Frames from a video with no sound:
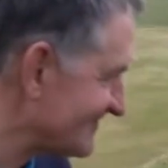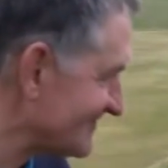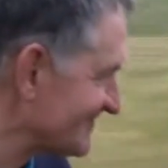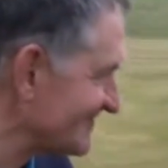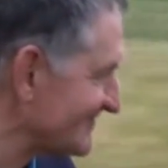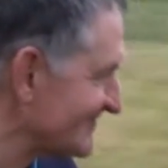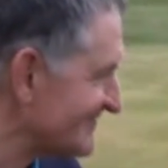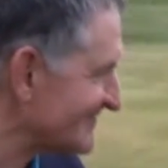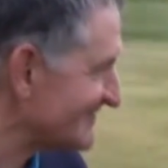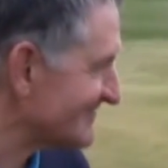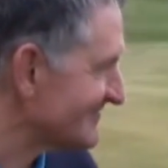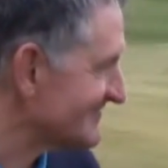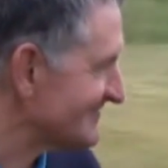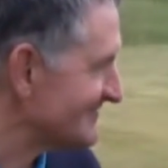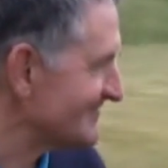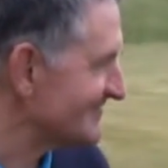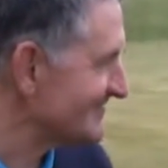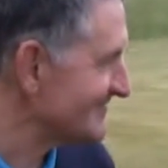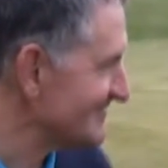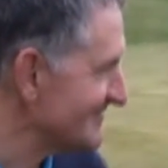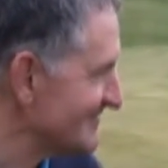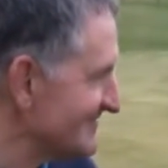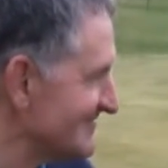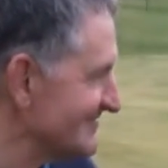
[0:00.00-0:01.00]

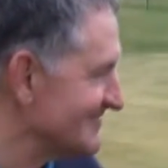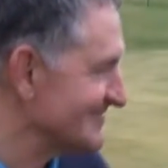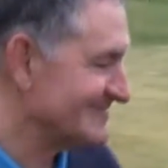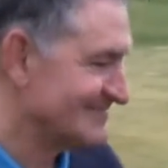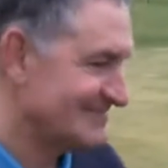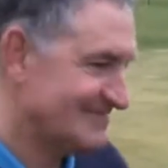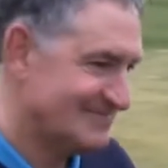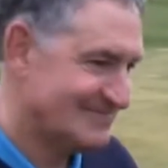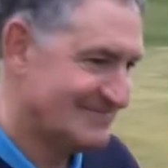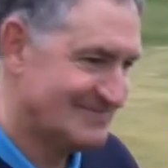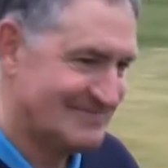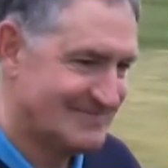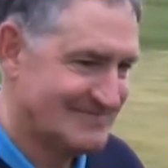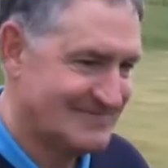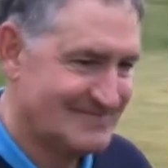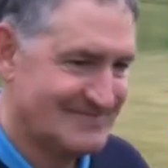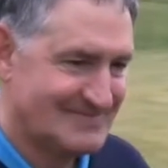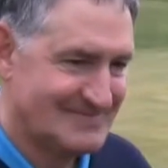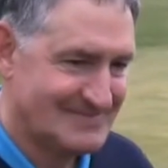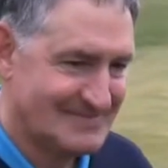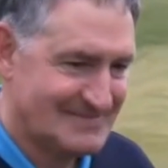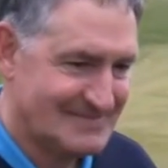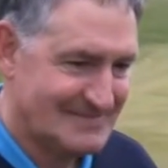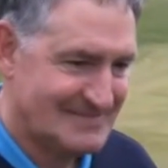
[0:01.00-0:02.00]

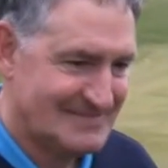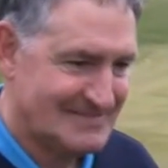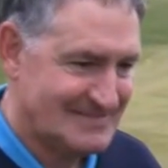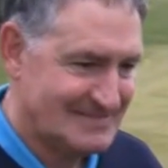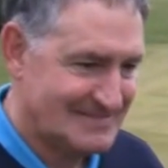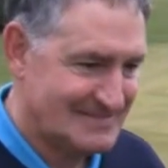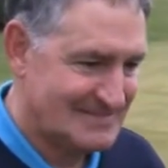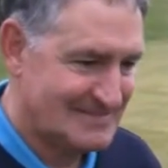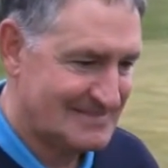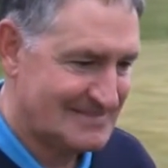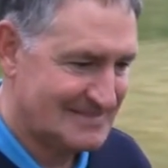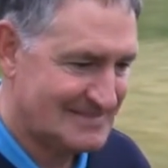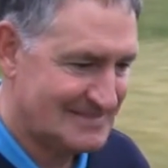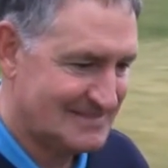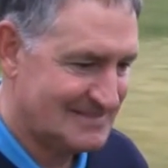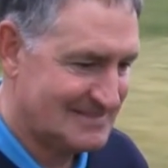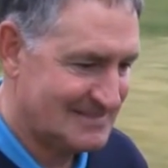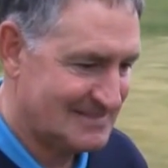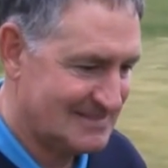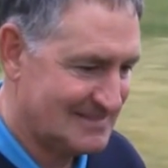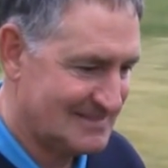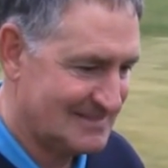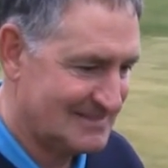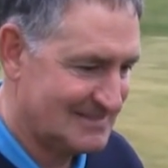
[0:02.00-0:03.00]

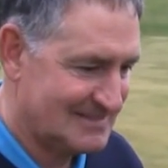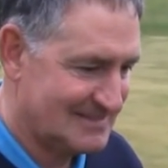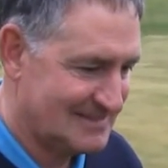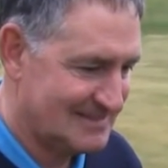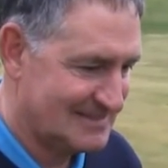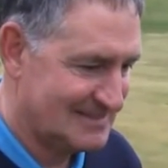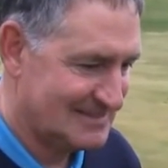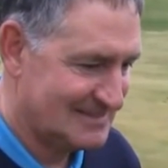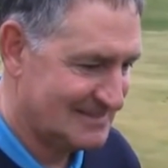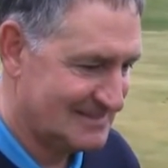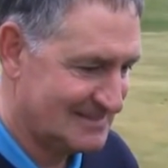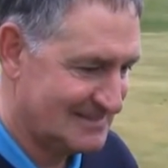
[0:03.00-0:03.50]
No words are spoken by the person on screen.